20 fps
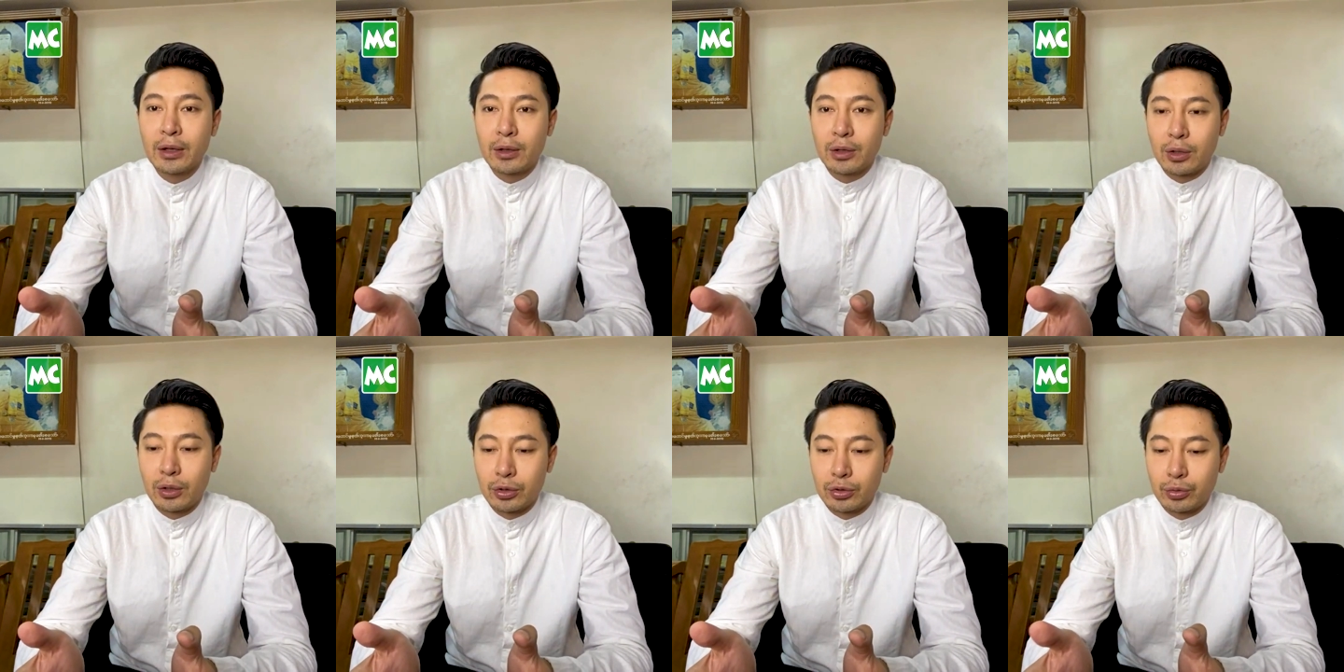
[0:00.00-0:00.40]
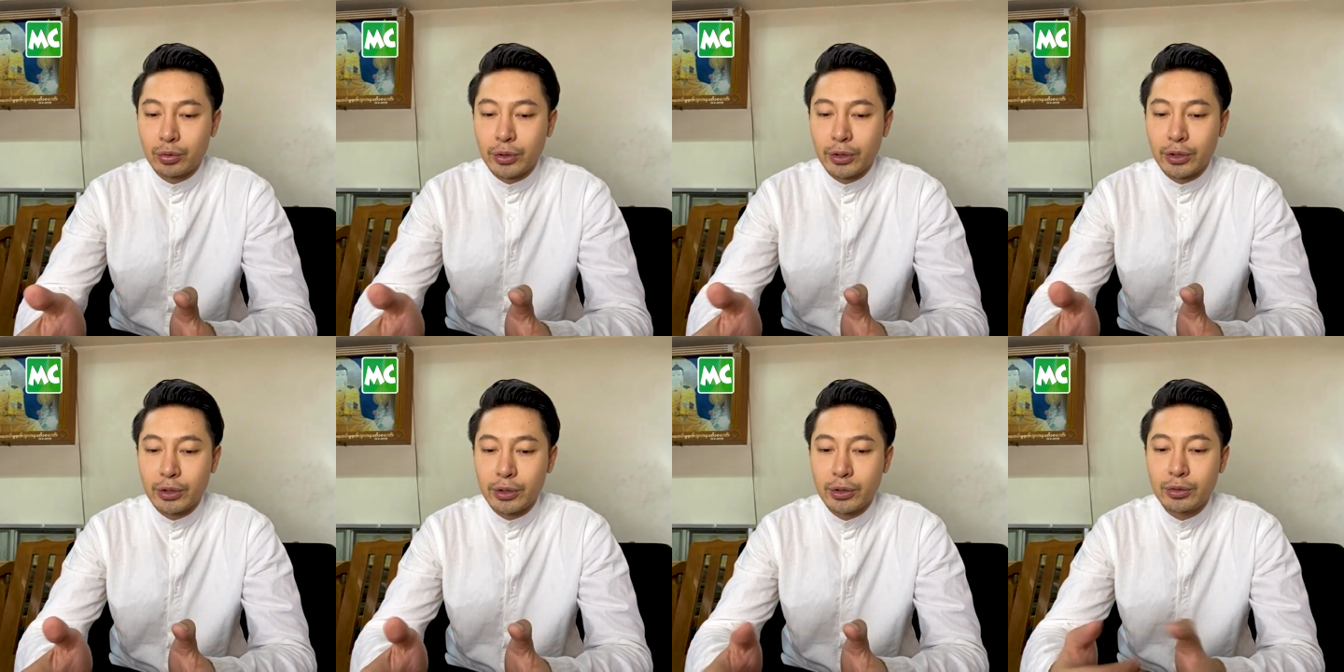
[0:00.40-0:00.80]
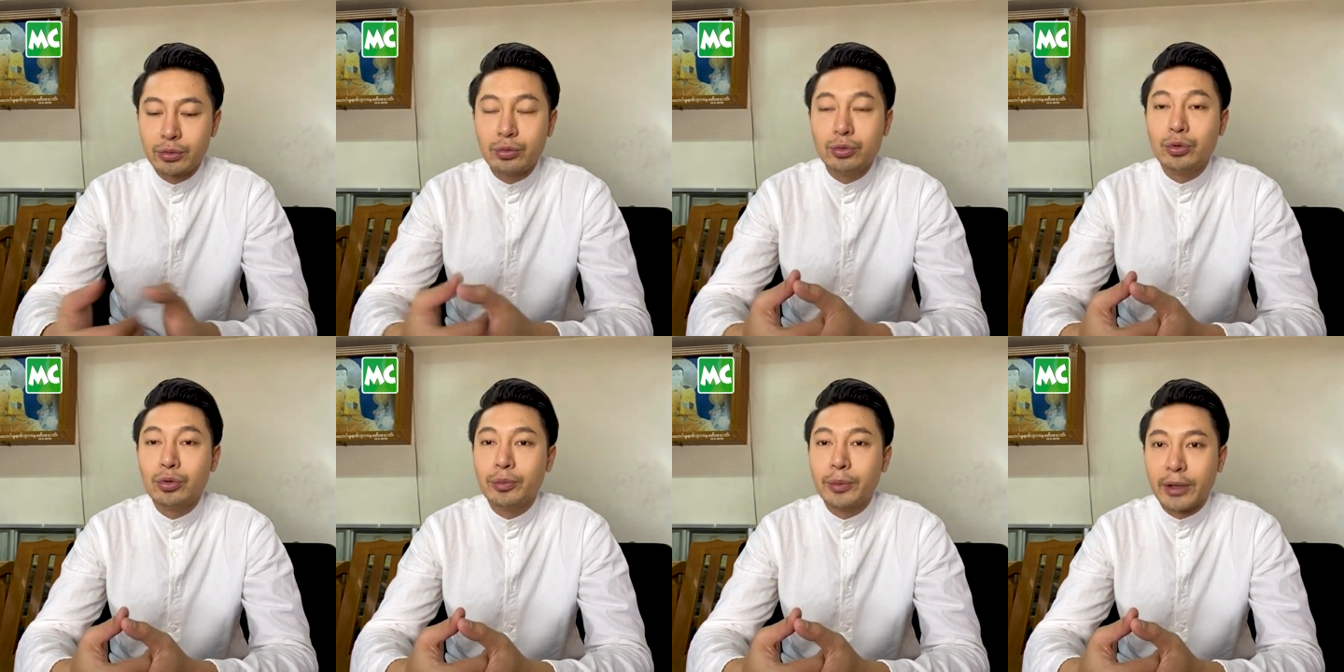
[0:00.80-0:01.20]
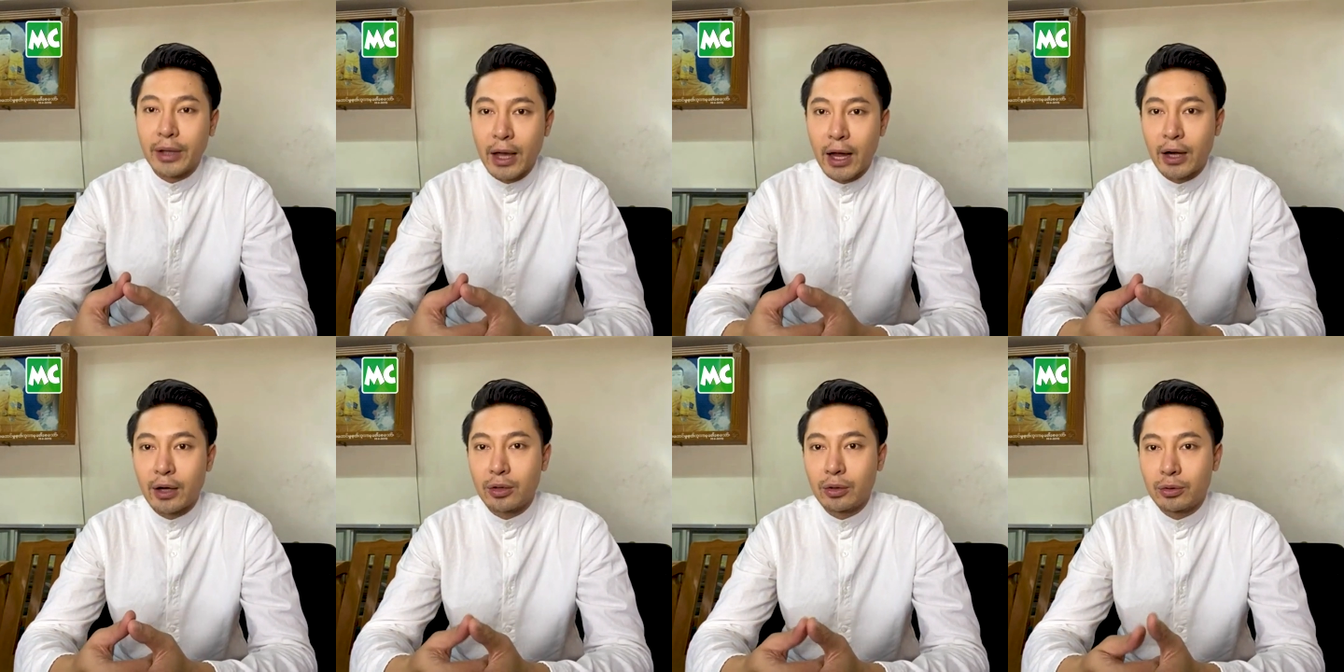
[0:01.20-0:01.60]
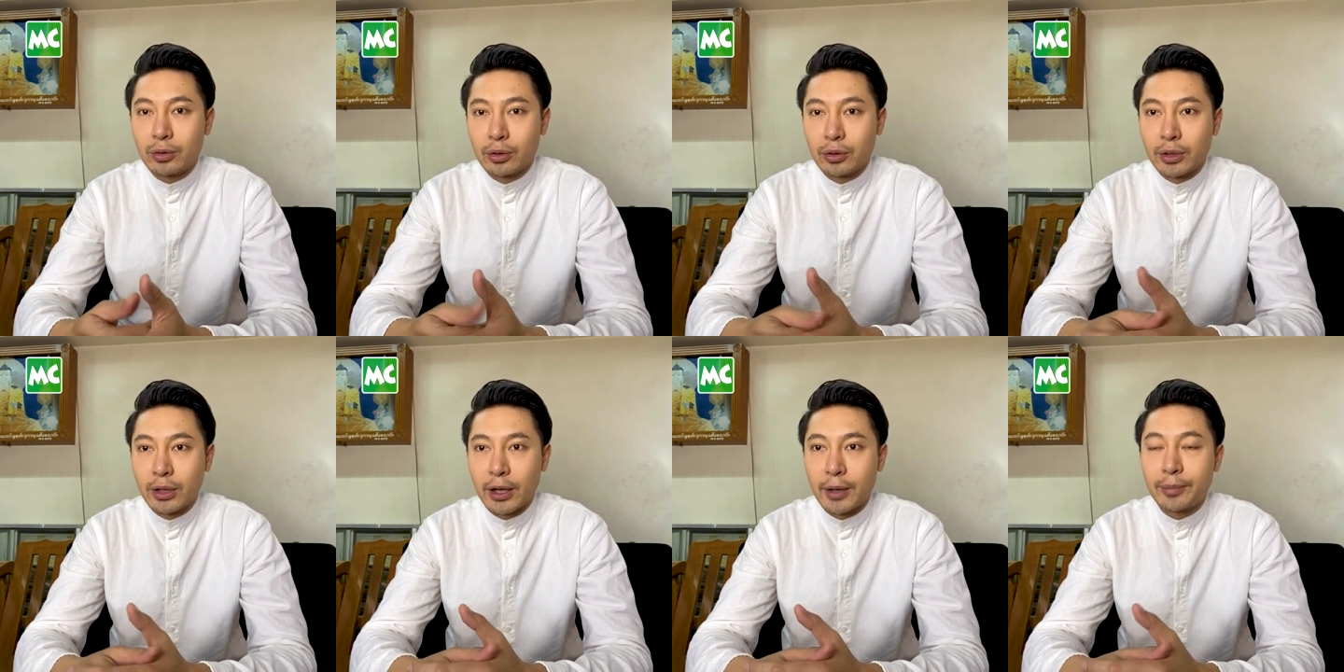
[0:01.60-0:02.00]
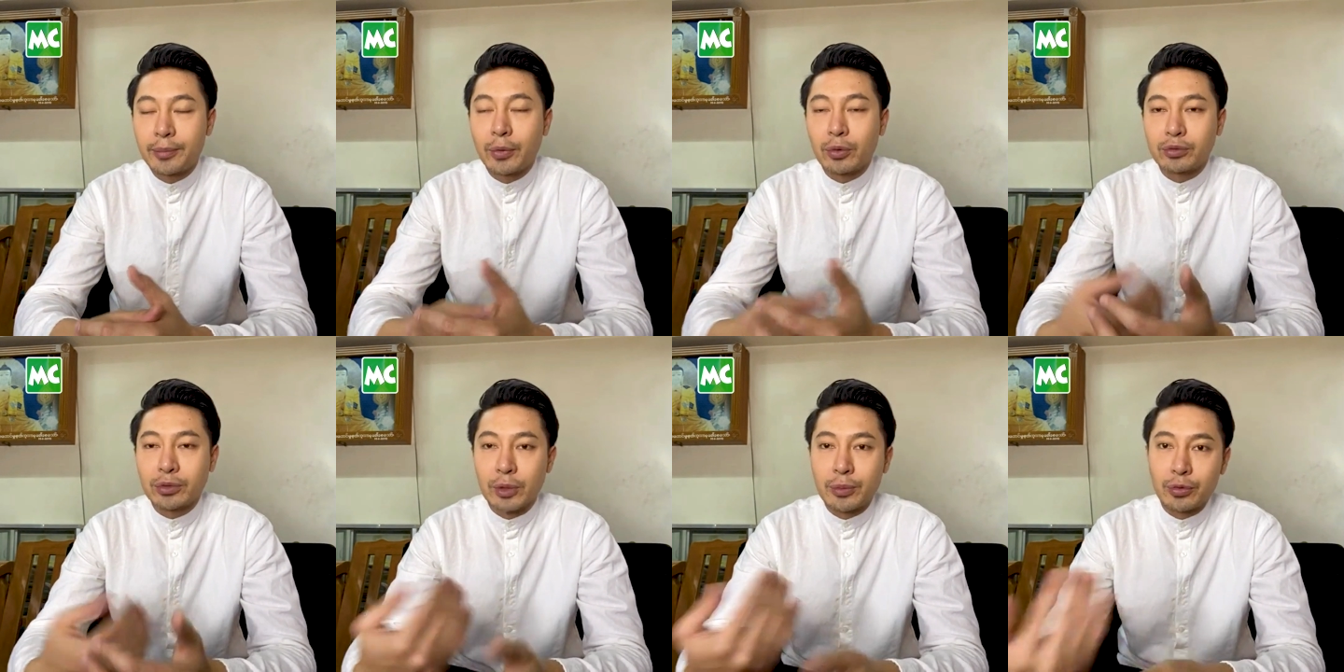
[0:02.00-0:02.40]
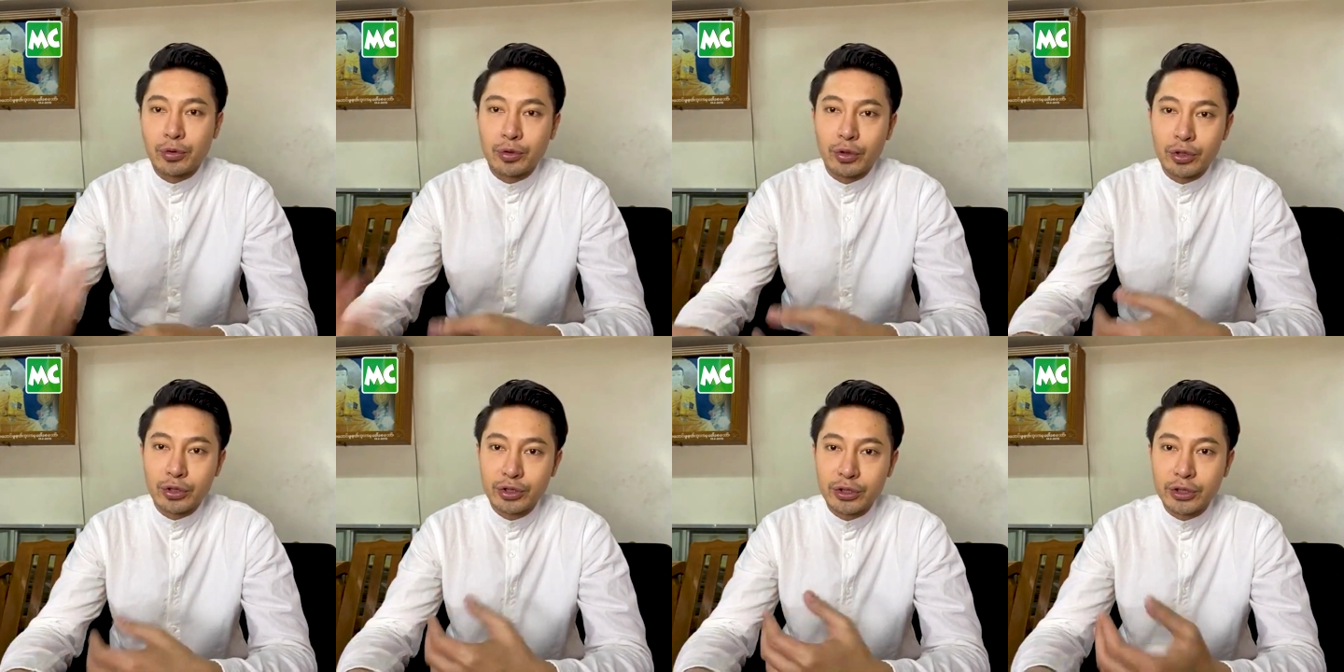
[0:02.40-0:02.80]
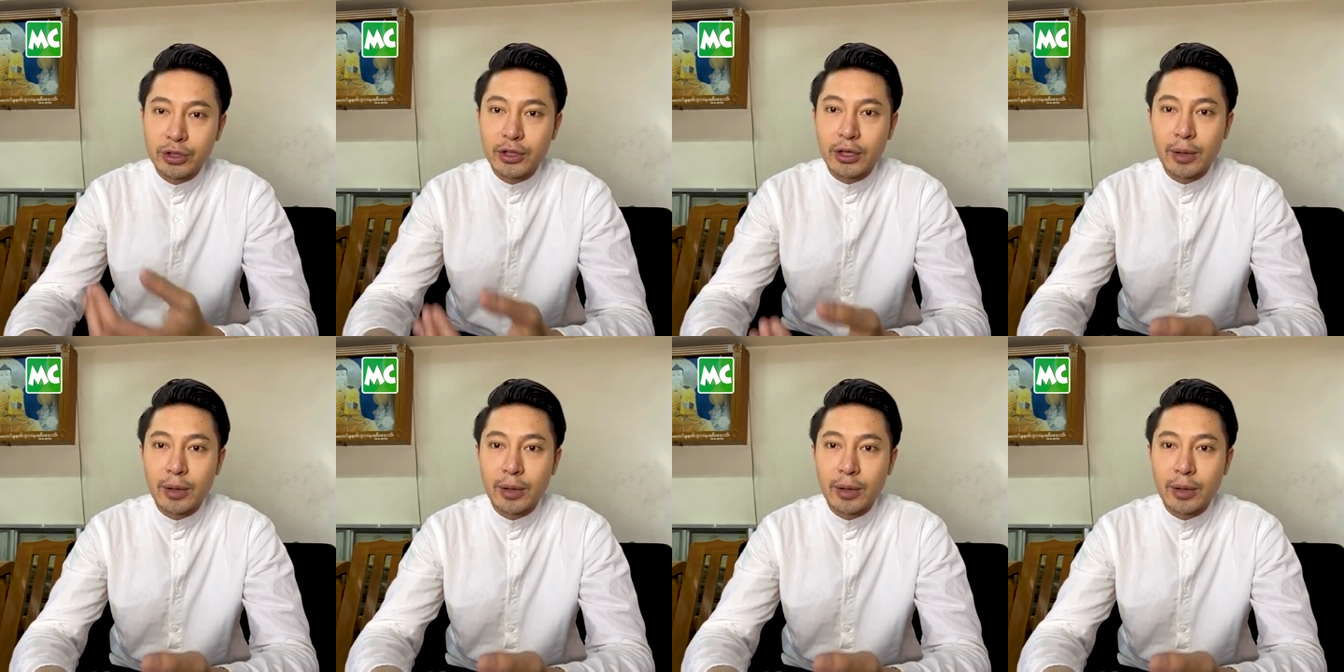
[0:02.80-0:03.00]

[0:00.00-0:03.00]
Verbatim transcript: or two Lulu me yaro, or the phone and Lulu she.